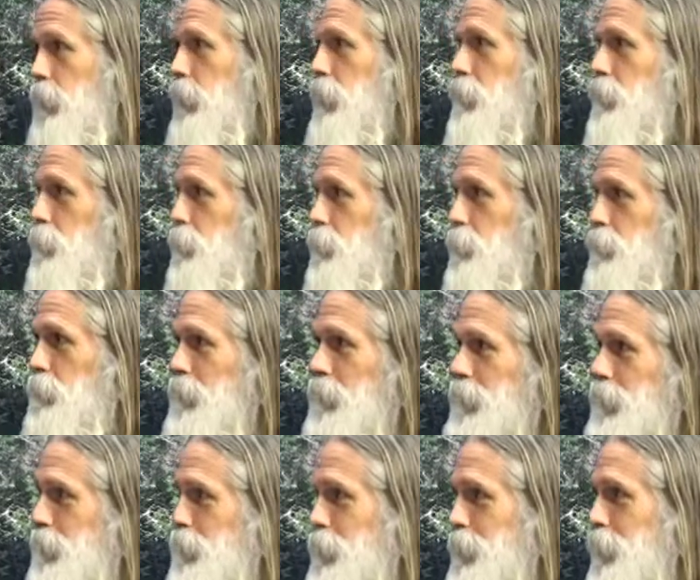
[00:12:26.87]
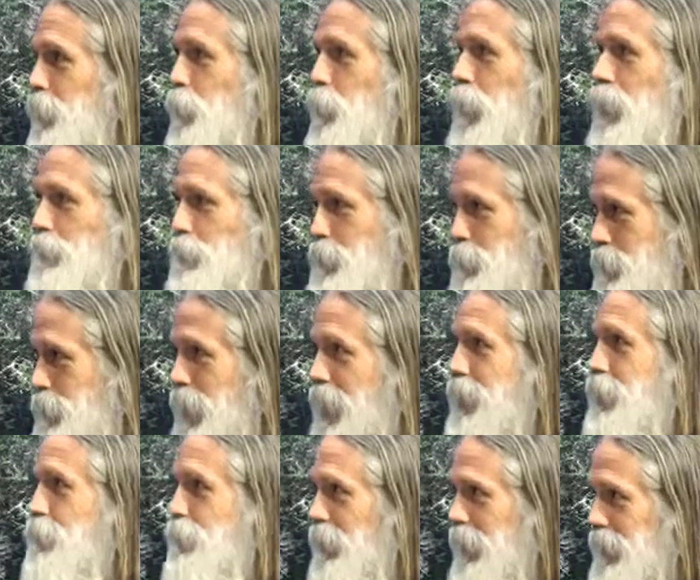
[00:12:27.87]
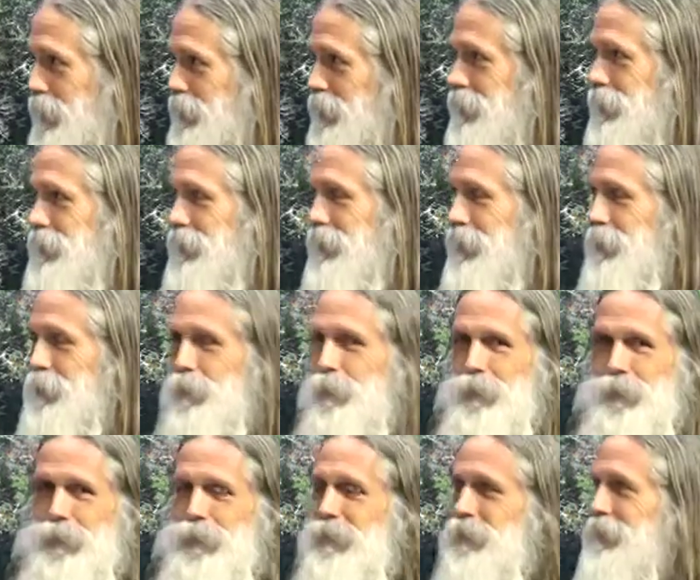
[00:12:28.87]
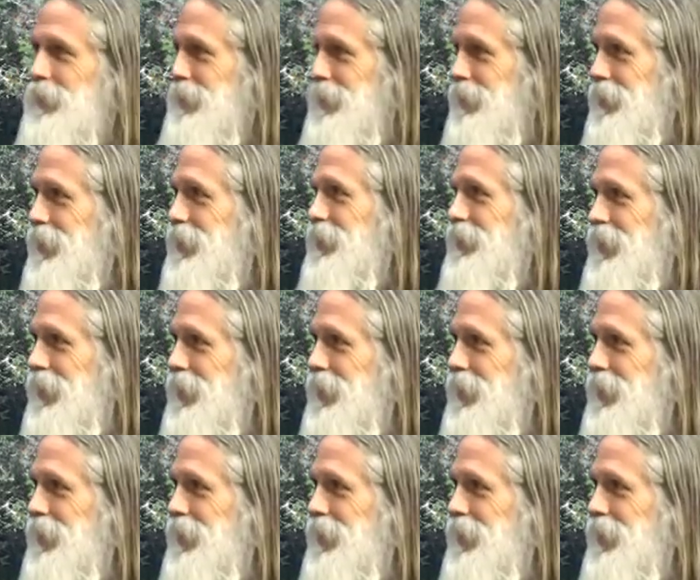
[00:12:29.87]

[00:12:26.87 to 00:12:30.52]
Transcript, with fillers: And that's, you know, we know that from side effects, you know, uh,